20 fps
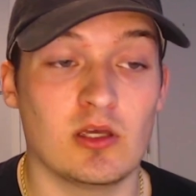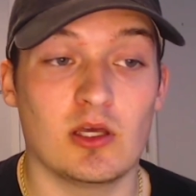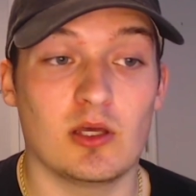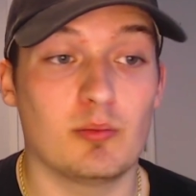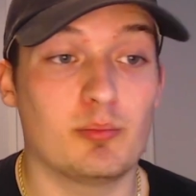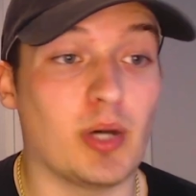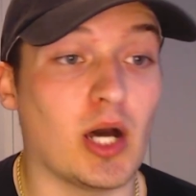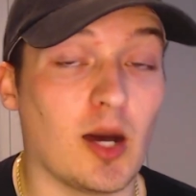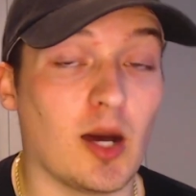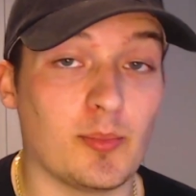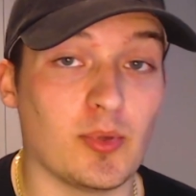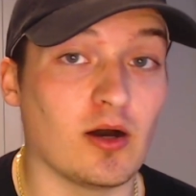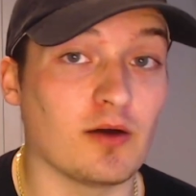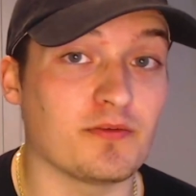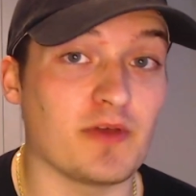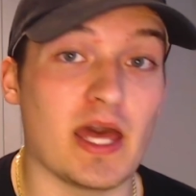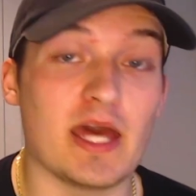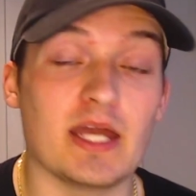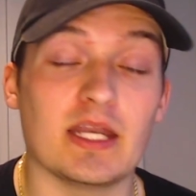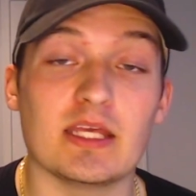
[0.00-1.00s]
pop off
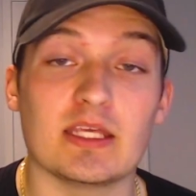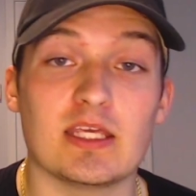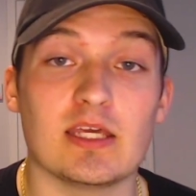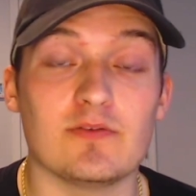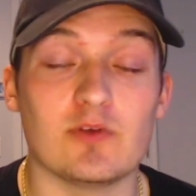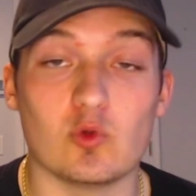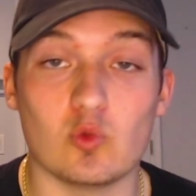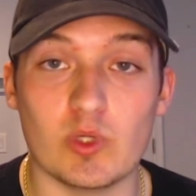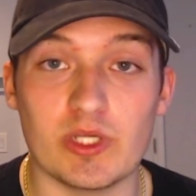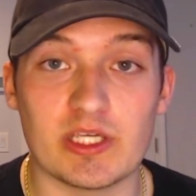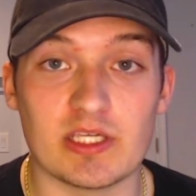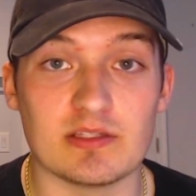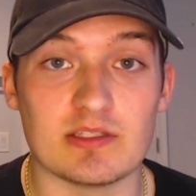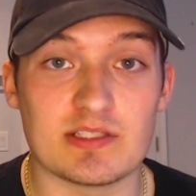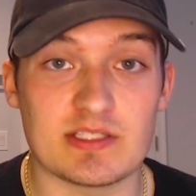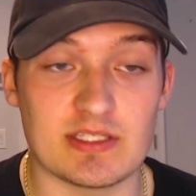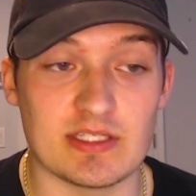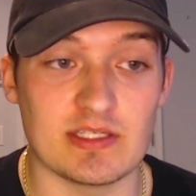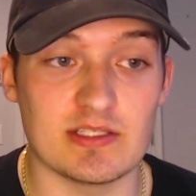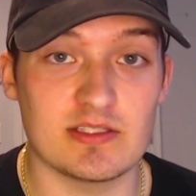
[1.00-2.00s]
any given week in the
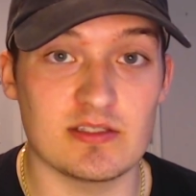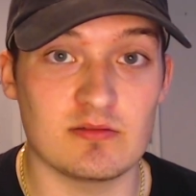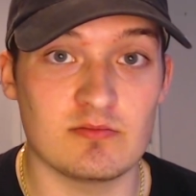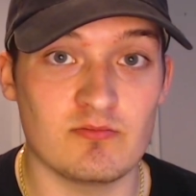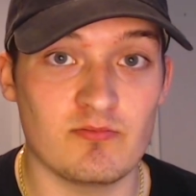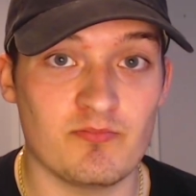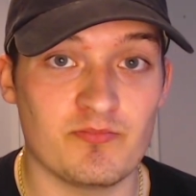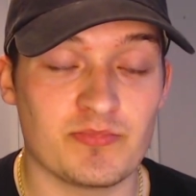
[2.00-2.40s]
season,